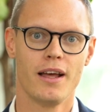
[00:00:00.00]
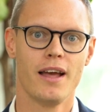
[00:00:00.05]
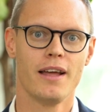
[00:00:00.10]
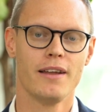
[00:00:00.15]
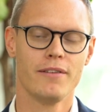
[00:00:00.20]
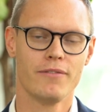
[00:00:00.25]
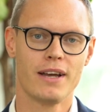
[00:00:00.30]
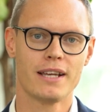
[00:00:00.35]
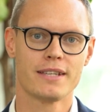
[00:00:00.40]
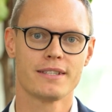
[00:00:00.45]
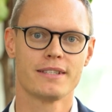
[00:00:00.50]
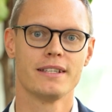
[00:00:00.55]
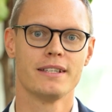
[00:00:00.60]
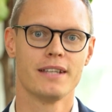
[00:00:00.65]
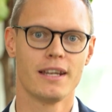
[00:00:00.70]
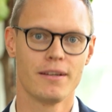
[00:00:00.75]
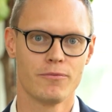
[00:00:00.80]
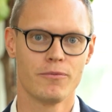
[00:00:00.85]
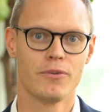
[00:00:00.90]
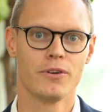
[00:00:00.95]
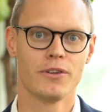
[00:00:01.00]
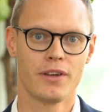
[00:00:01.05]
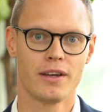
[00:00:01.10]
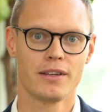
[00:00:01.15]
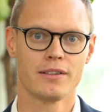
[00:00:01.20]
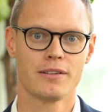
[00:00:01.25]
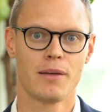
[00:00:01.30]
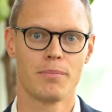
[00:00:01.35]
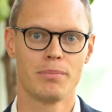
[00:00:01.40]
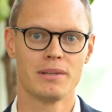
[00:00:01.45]
invest in, for
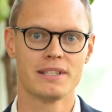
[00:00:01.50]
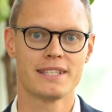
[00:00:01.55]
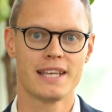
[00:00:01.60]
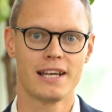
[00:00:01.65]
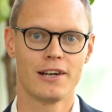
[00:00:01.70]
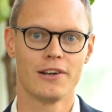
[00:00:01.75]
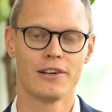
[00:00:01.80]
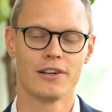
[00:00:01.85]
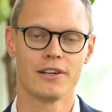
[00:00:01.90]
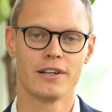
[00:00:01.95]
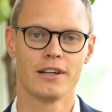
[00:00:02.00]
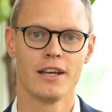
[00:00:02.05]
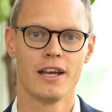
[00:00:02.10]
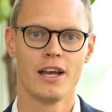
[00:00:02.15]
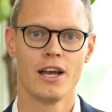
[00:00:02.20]
example, cellular,